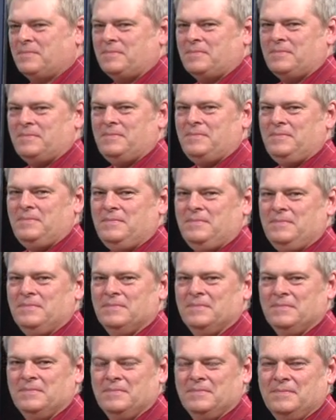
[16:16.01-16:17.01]

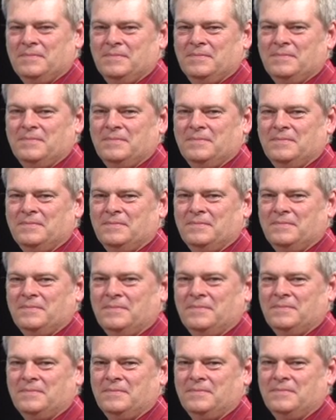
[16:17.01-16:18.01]

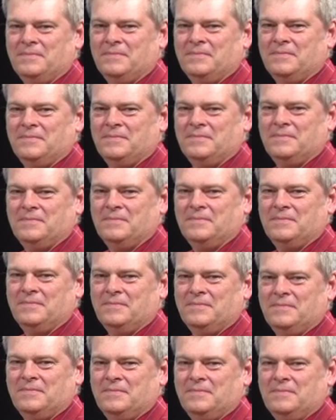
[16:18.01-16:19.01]

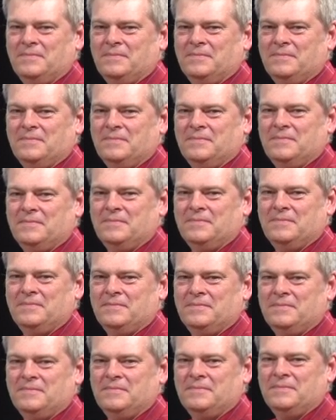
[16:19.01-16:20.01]

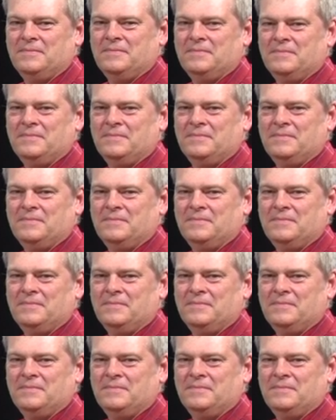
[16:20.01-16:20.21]
This person isn't speaking.